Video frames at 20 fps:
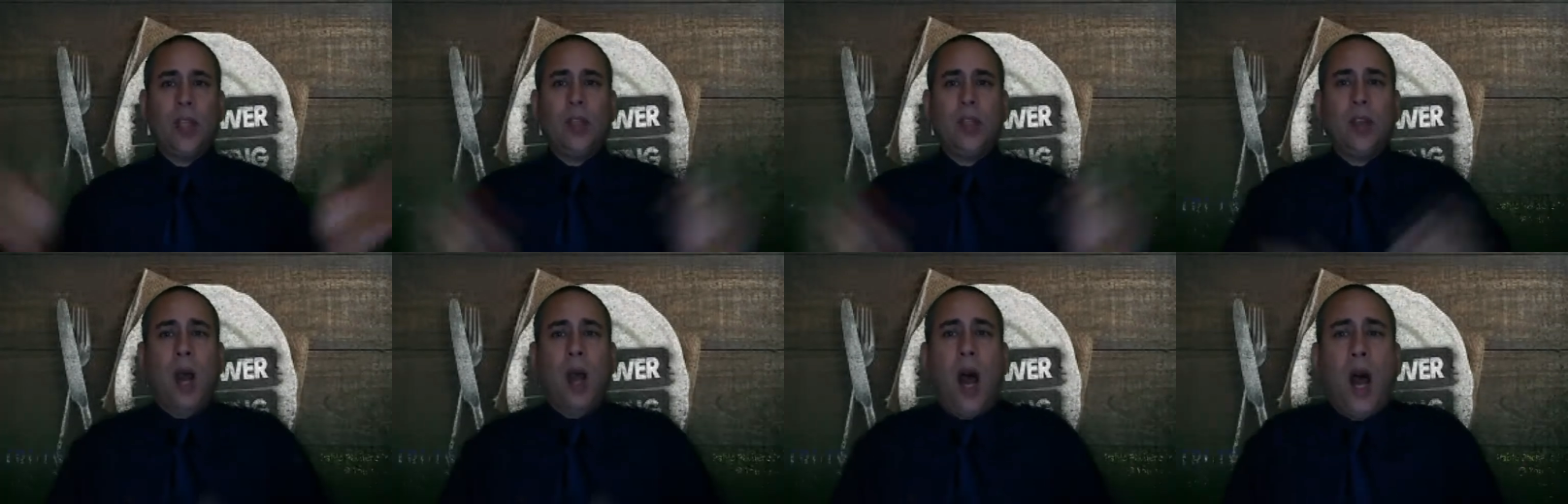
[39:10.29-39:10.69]

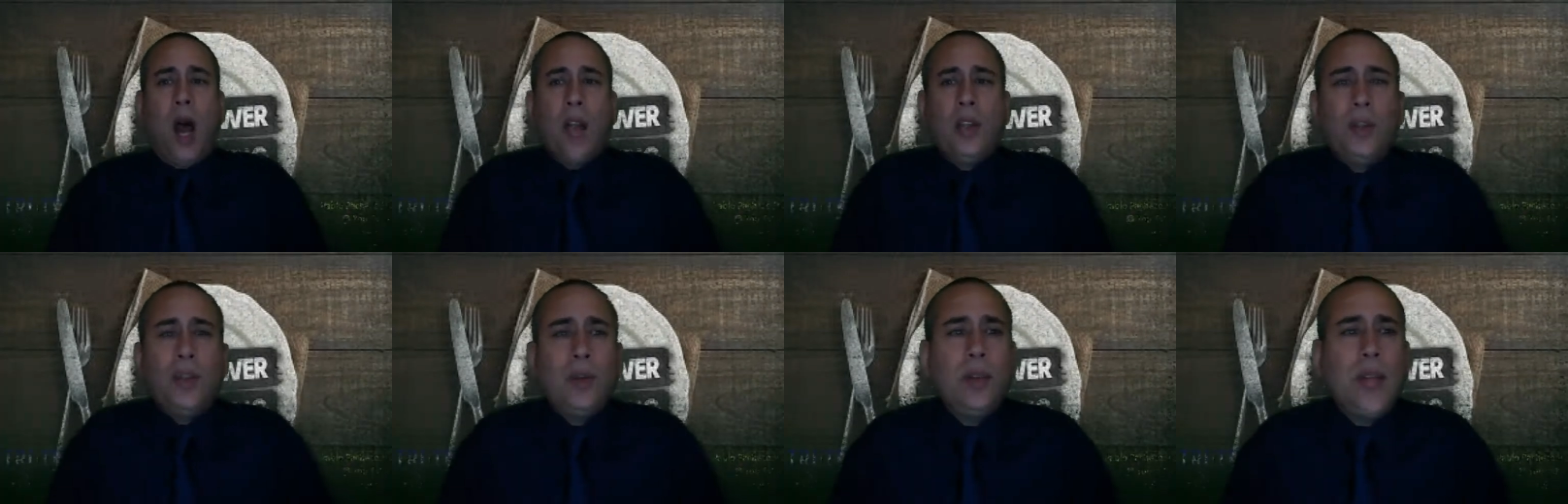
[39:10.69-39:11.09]
to
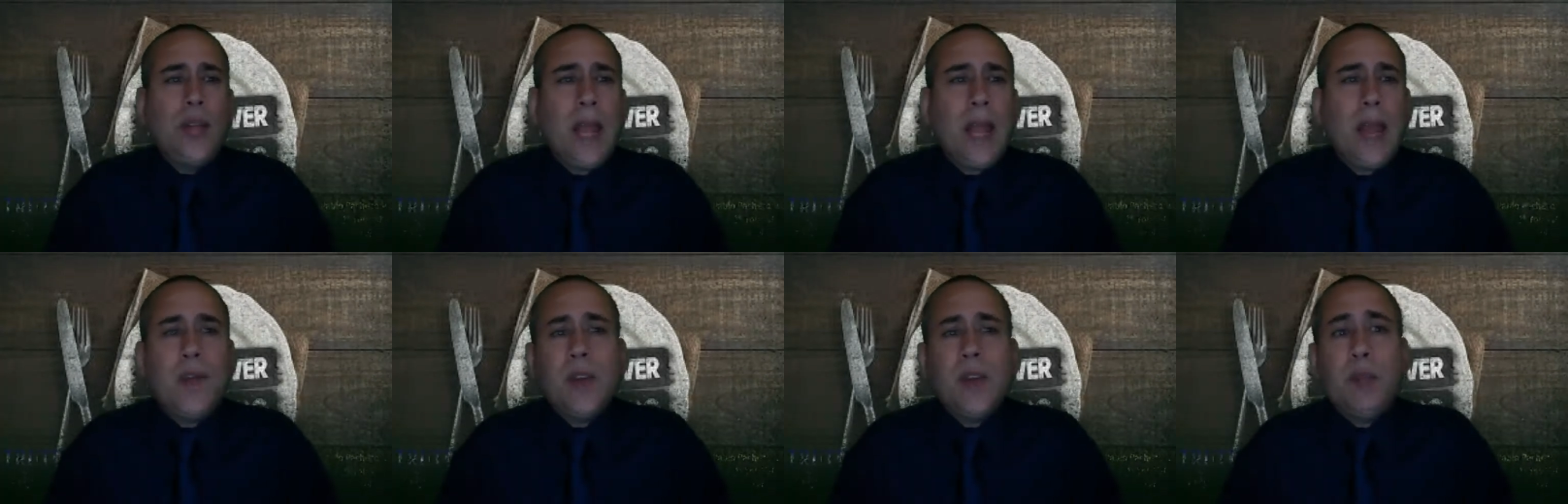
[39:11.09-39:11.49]
undo the
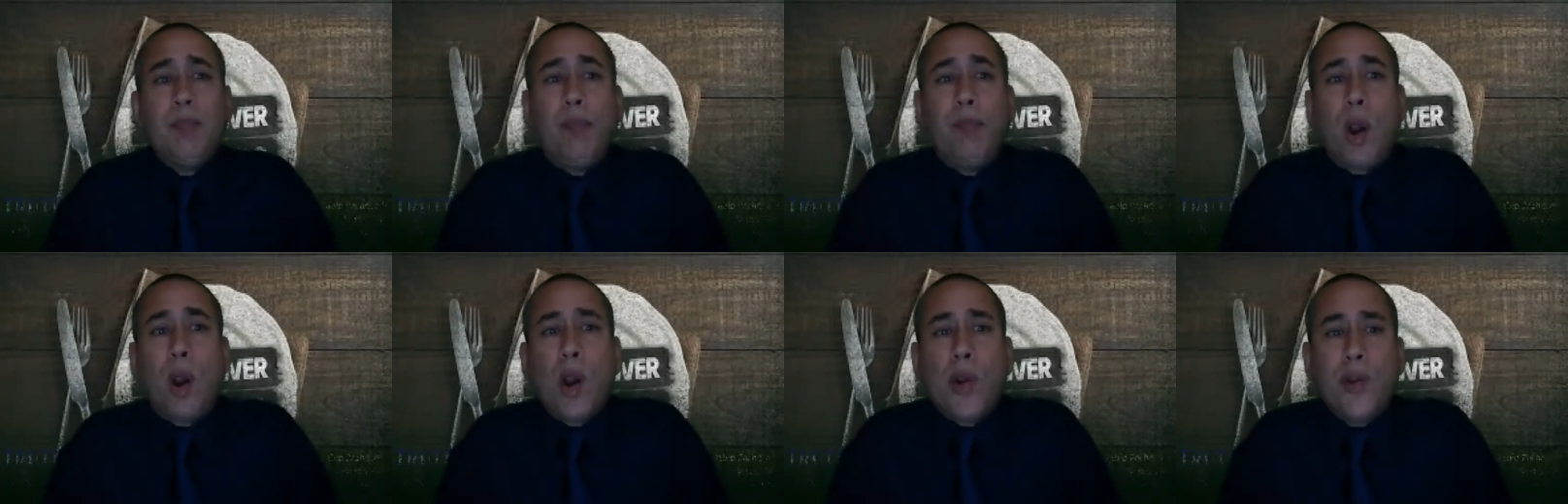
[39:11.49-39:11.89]
heavy
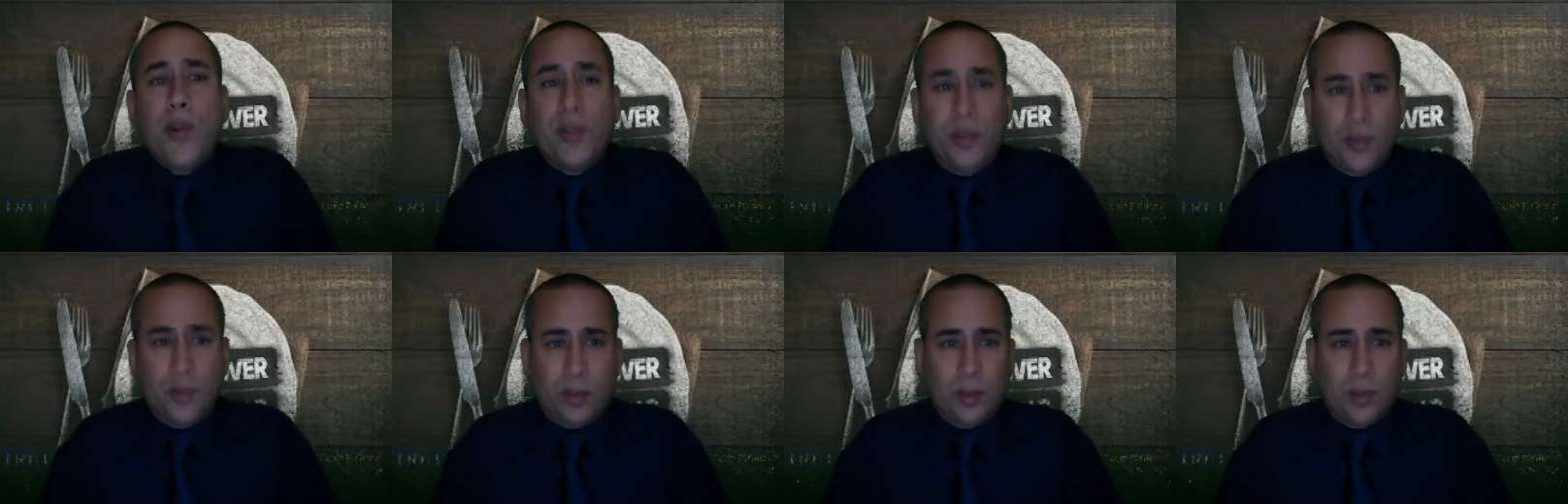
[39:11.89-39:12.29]

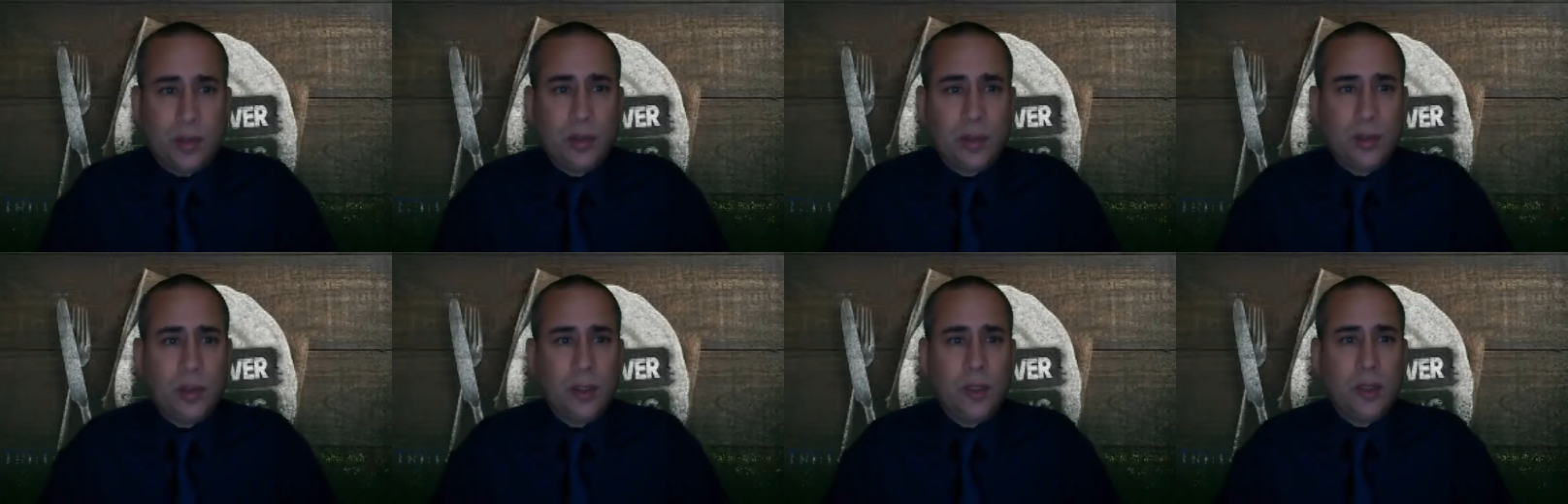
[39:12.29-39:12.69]
burdens